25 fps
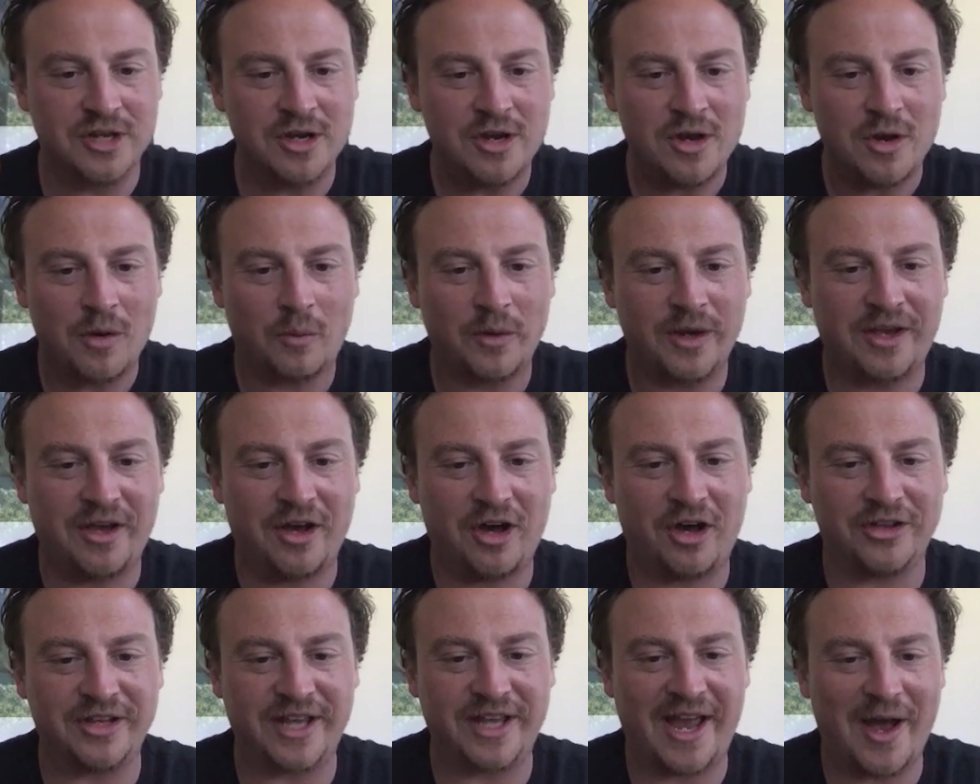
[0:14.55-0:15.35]
We
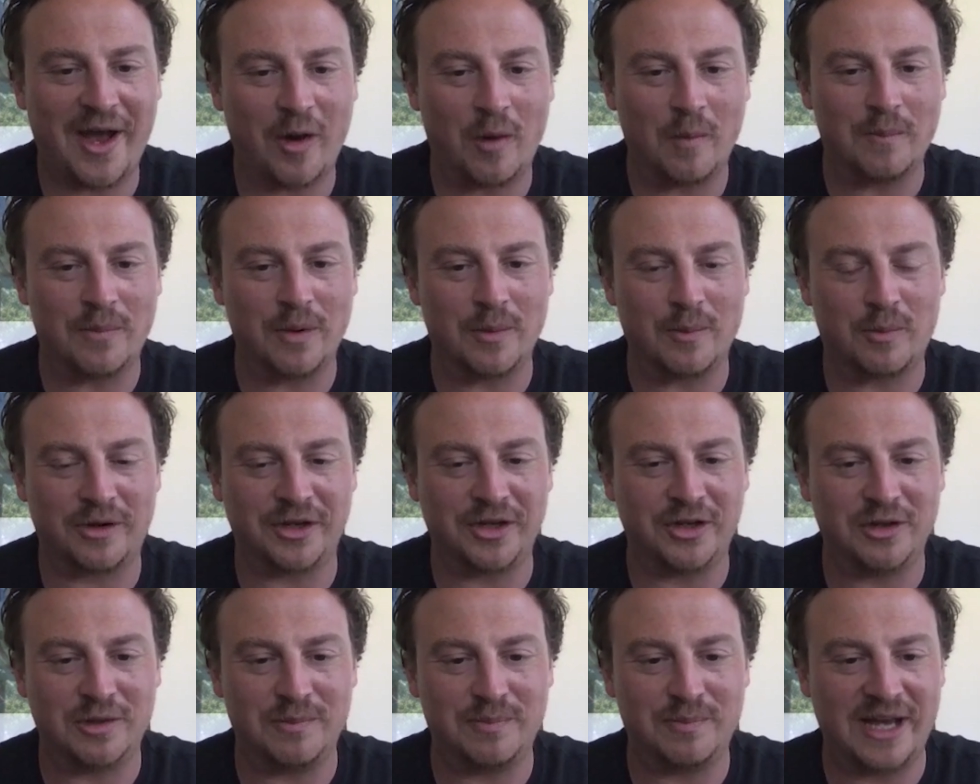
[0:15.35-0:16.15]
can't help but bring you
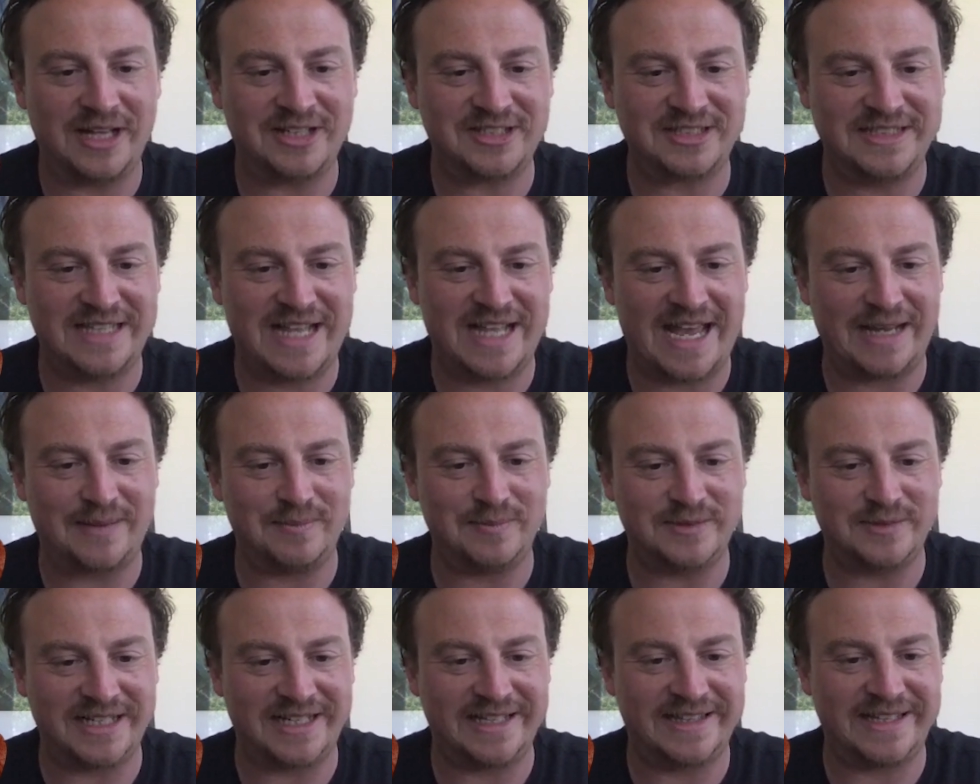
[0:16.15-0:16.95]
the best names
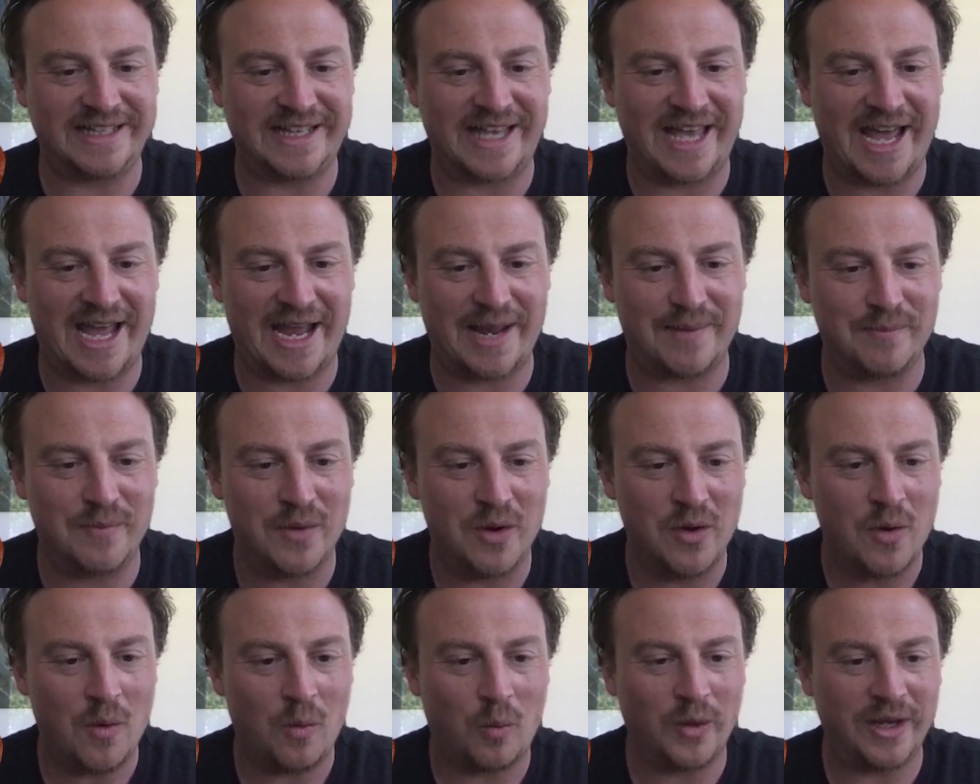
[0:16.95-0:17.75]
in the game
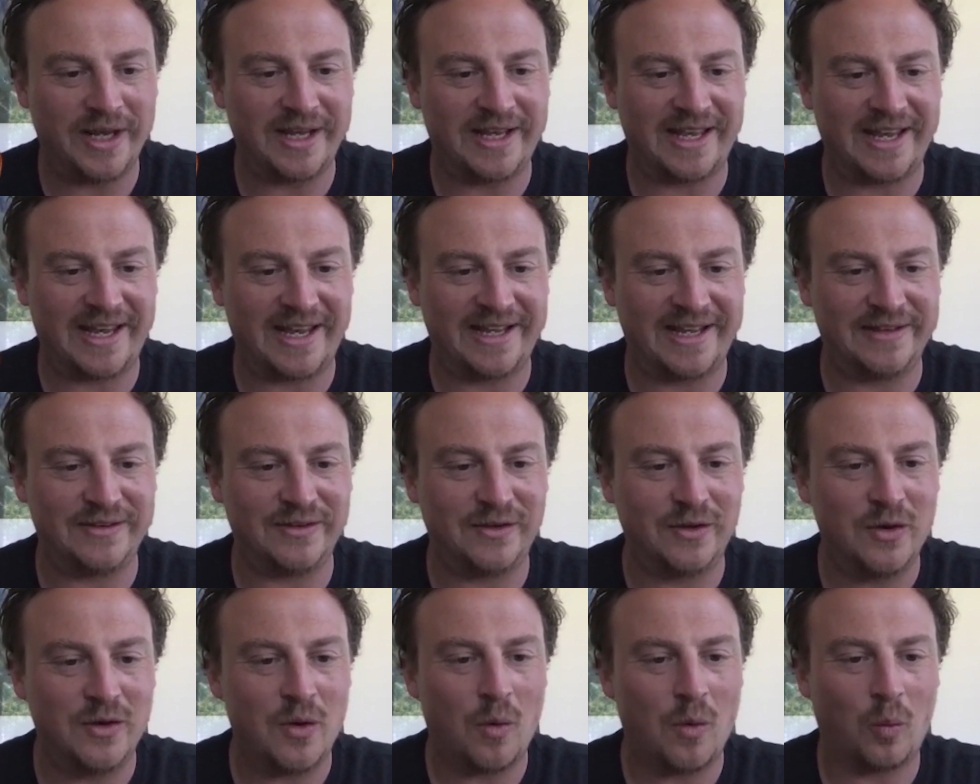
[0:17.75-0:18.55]
week in,
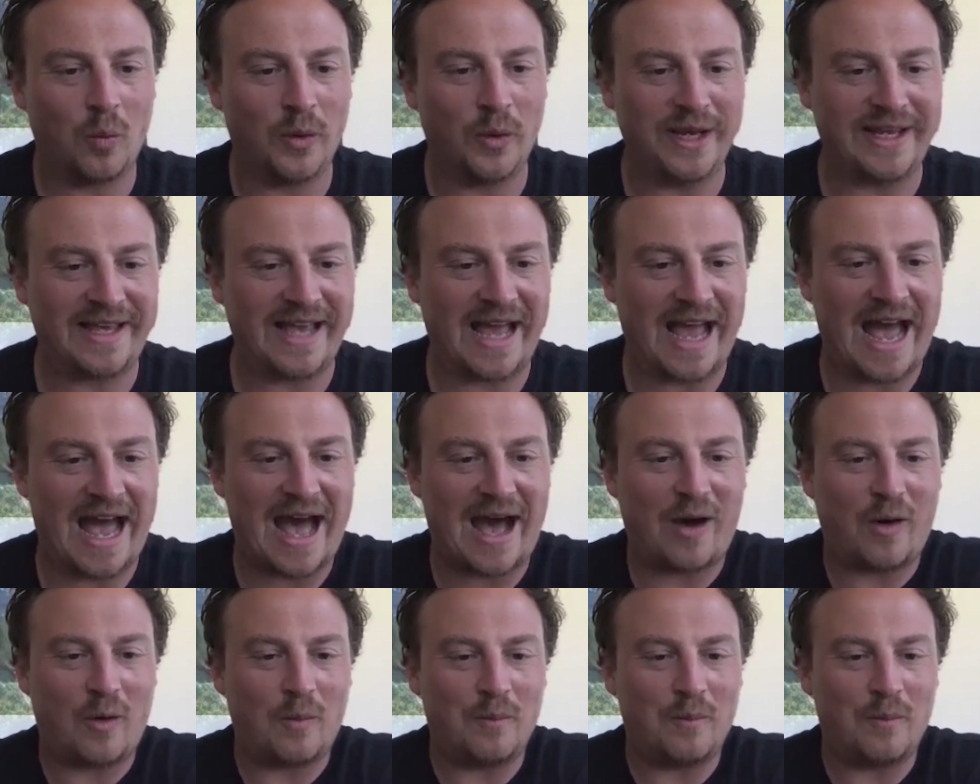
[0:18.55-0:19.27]
week out.